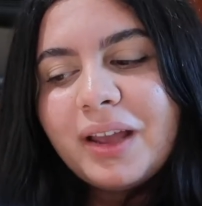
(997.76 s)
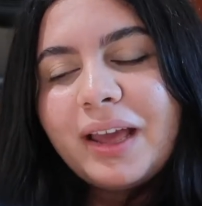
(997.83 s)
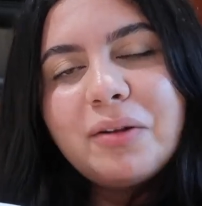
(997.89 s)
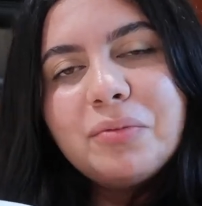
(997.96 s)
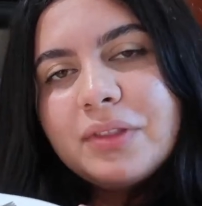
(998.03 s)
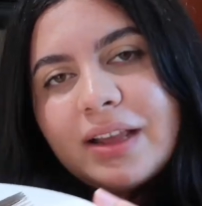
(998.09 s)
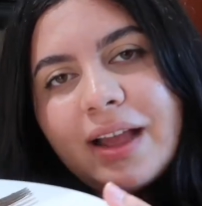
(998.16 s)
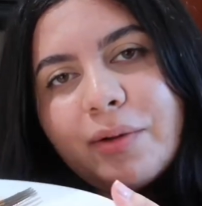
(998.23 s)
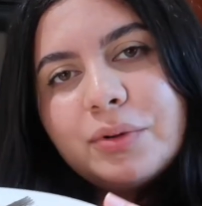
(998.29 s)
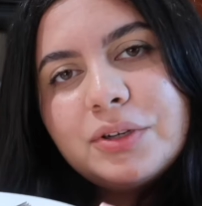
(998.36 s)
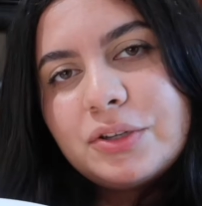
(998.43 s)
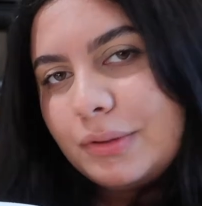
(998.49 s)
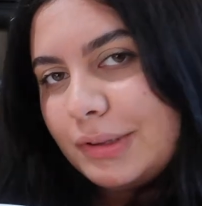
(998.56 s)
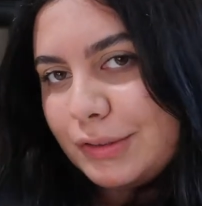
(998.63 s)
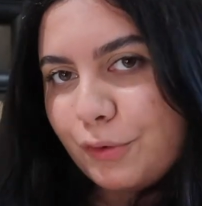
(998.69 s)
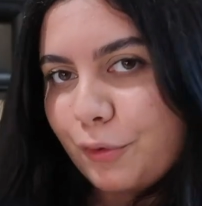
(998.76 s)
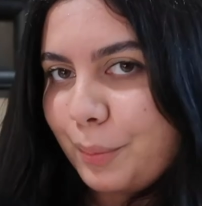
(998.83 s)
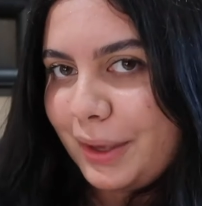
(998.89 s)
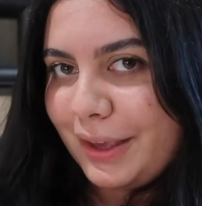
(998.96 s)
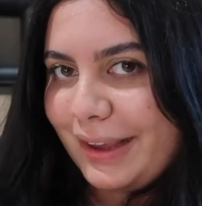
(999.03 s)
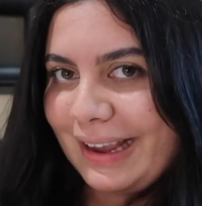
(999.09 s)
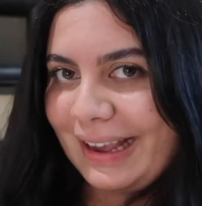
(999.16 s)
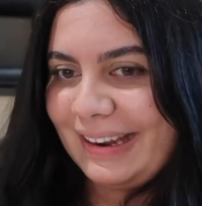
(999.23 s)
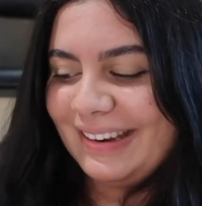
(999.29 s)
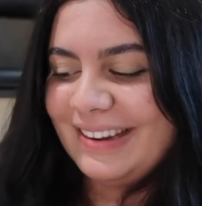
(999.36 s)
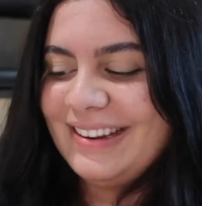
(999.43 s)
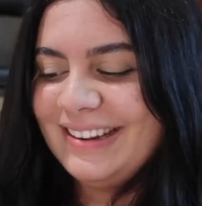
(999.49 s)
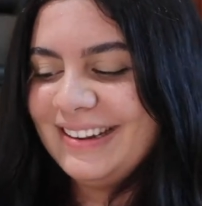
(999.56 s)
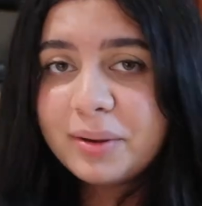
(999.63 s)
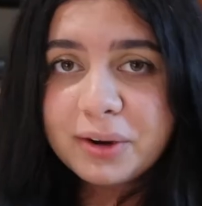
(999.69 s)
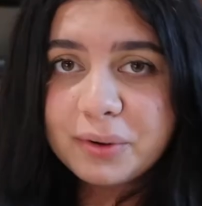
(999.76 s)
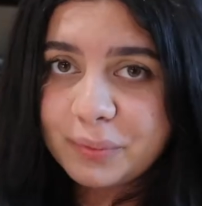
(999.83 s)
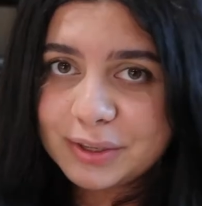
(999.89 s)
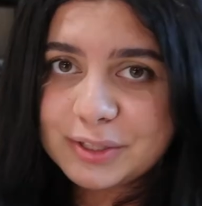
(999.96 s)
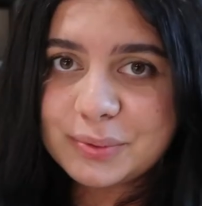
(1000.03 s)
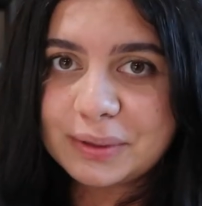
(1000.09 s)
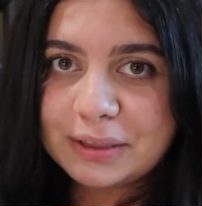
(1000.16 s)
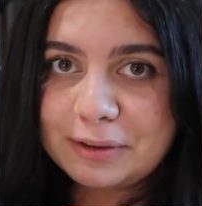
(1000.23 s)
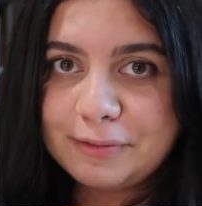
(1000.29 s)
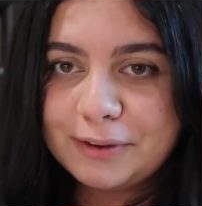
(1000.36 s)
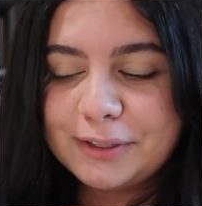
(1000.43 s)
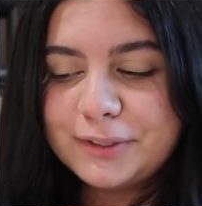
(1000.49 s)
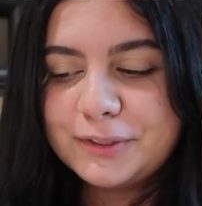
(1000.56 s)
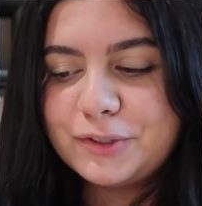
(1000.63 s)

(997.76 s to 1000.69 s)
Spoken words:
don't think I would do this for me again. But it was really fun to